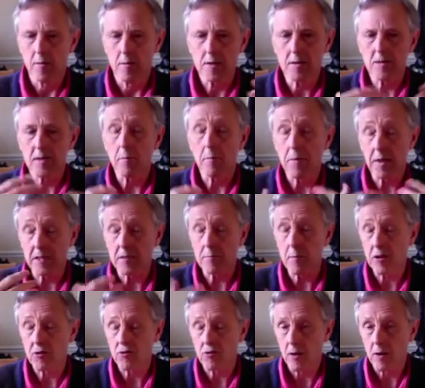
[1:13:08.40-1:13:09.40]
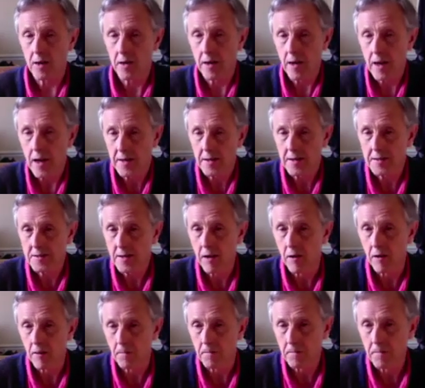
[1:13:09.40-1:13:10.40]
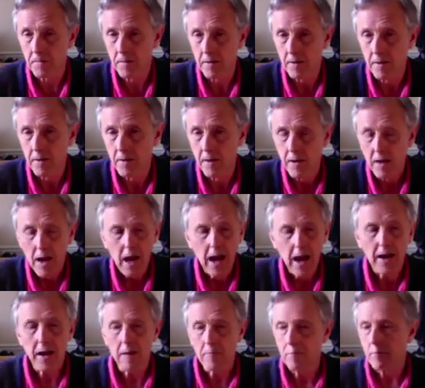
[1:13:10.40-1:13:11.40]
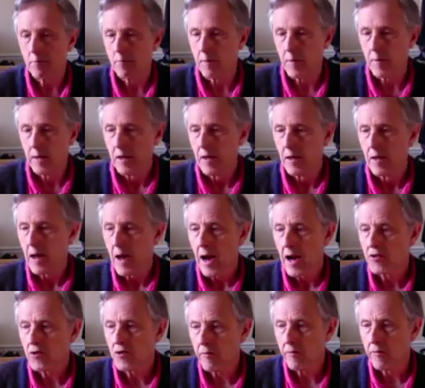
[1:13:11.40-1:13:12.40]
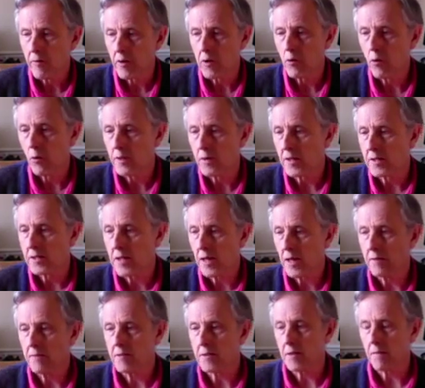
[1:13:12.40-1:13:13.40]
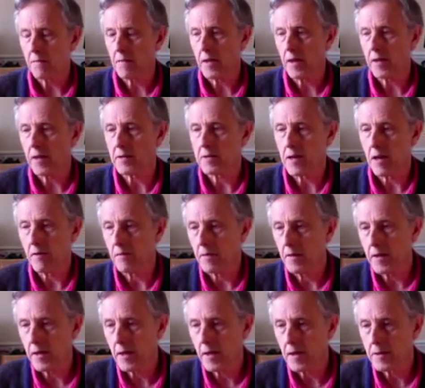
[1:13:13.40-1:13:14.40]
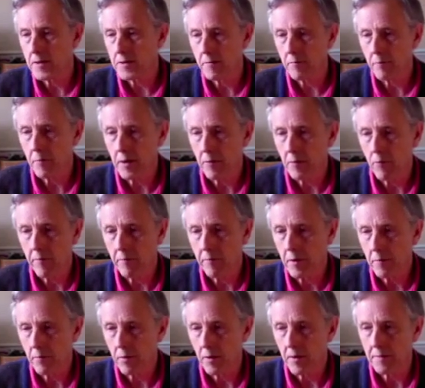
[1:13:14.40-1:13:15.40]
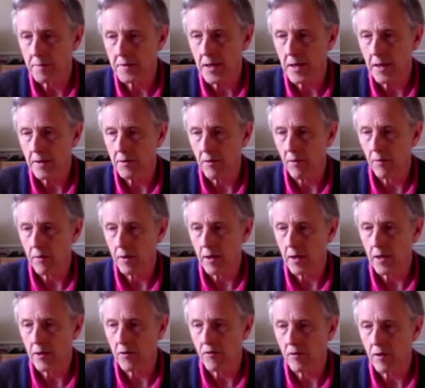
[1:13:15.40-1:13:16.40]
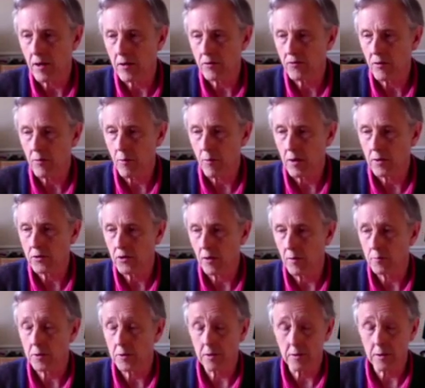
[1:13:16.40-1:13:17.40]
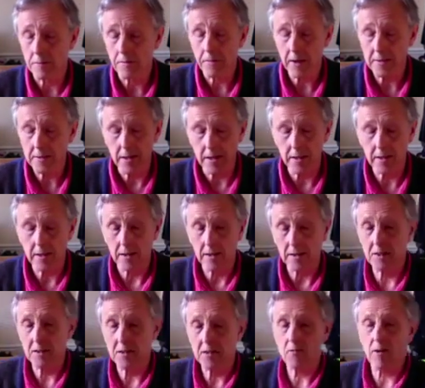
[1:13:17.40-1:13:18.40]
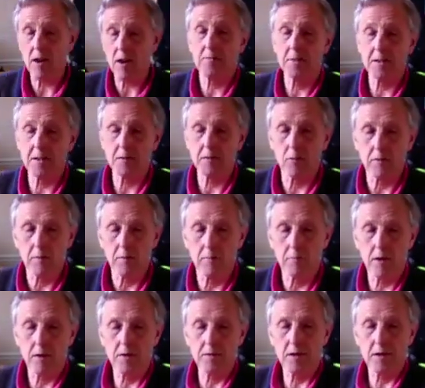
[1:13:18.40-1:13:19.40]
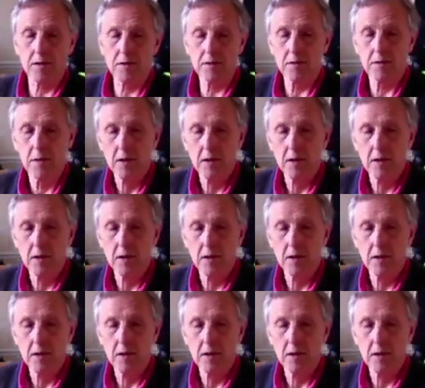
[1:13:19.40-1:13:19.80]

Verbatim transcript: something special in itself. And I should have recorded tons of things over the years of what people have said on introductory workshops, because it's fascinating. It describes the sort of process